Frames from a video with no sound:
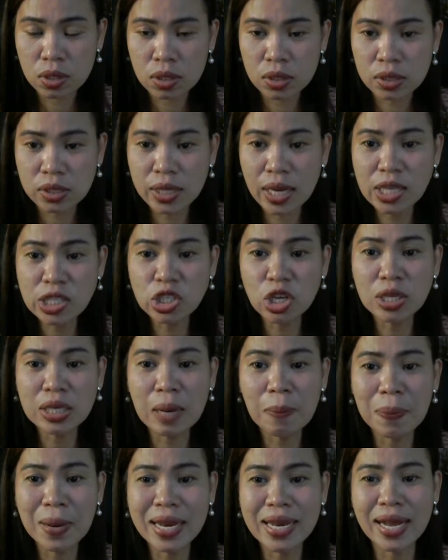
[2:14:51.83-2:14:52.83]
Jason,
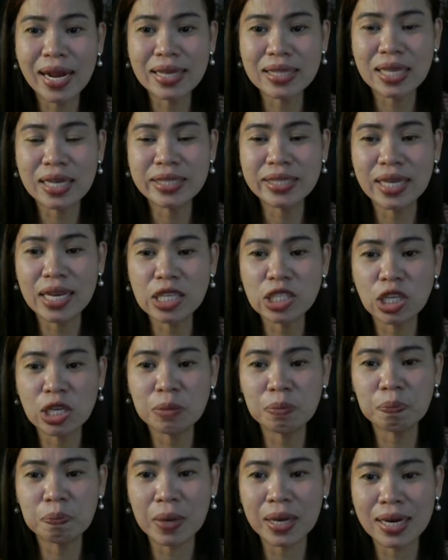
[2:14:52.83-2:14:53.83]
na-play na kita,
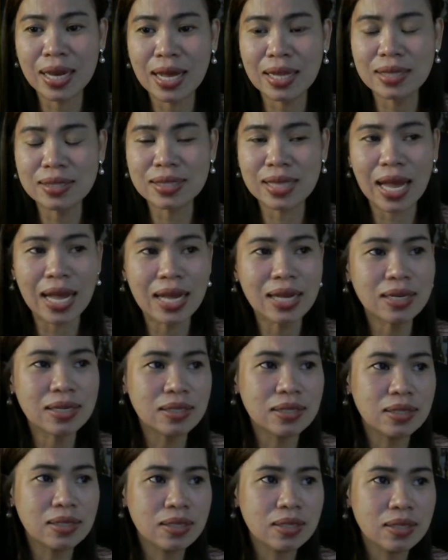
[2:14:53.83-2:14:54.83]
Jason Peralta.
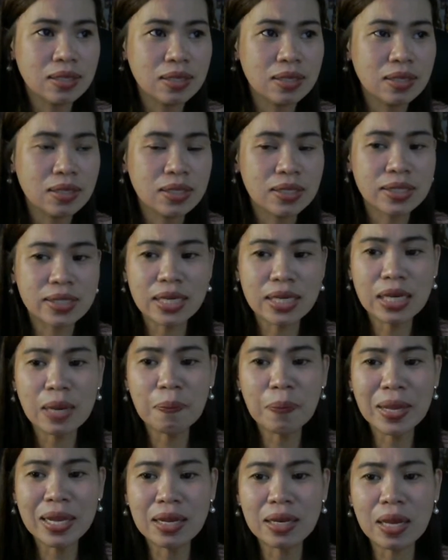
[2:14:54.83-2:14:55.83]
Jay,
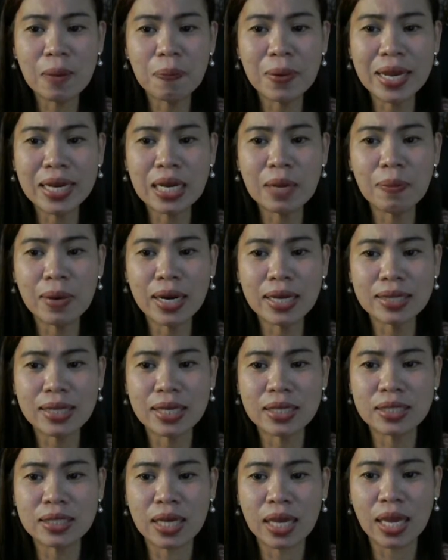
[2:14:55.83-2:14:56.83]
na-play na ba kita,
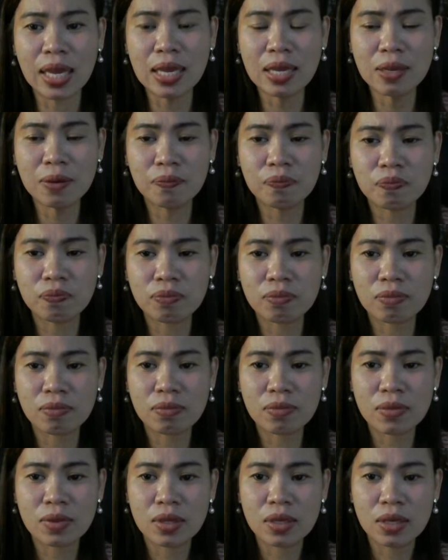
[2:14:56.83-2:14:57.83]
Jay?
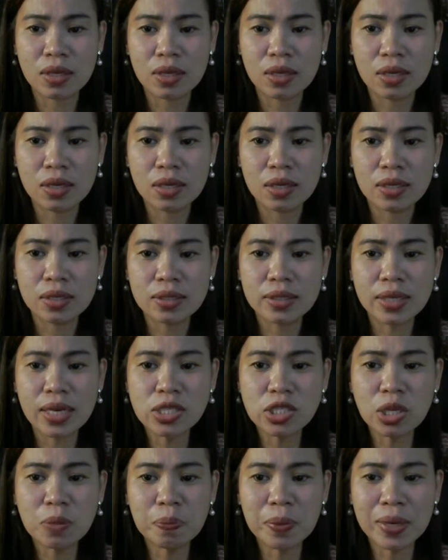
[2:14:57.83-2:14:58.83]

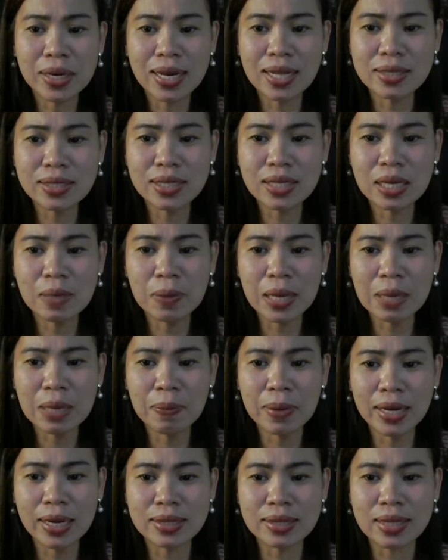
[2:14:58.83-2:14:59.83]
Jason Peralta, na-play
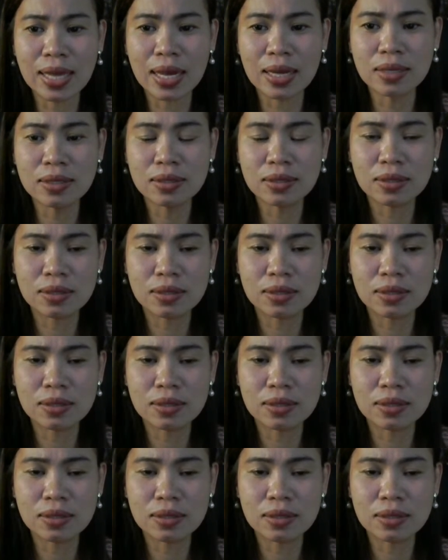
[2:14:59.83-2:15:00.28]
ba kita?